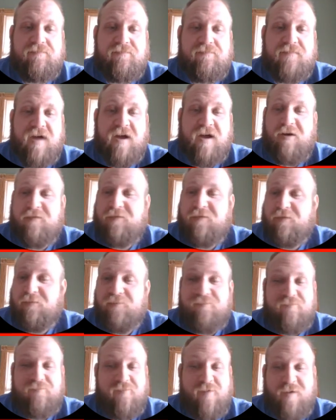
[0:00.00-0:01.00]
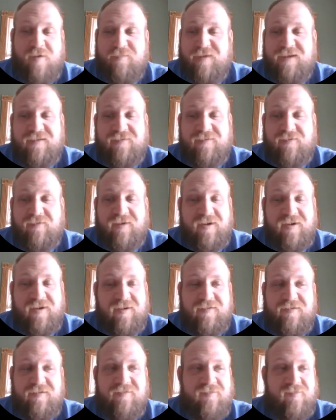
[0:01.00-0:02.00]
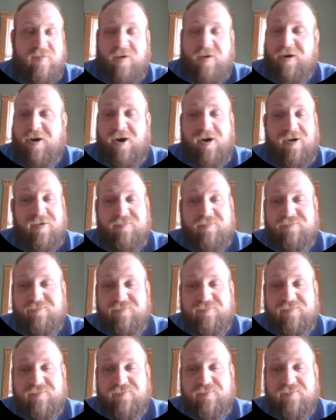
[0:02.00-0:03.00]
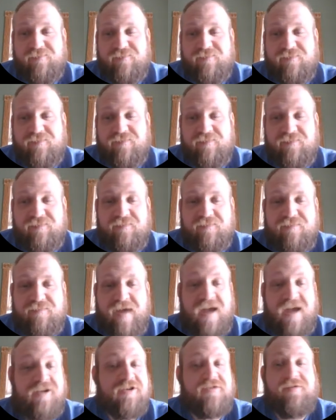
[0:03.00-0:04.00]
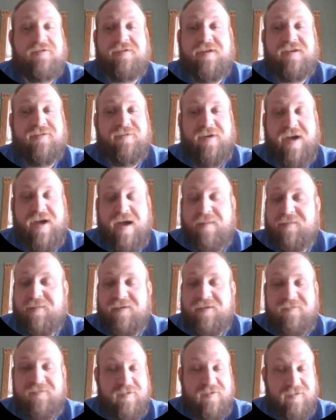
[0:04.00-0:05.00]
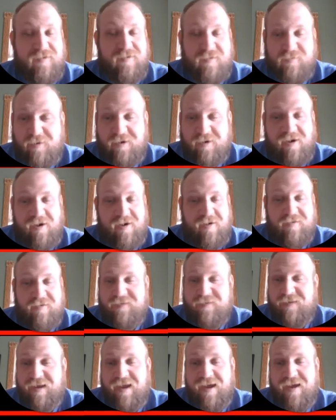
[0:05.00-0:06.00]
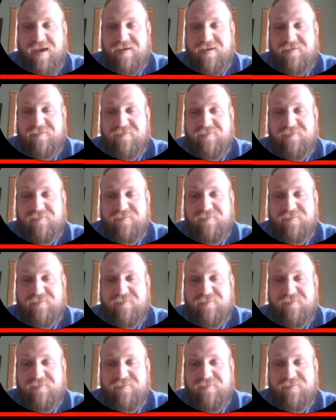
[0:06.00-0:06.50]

I offer one piece of advice: work hard. Magical things will happen if you just work hard and stay at it.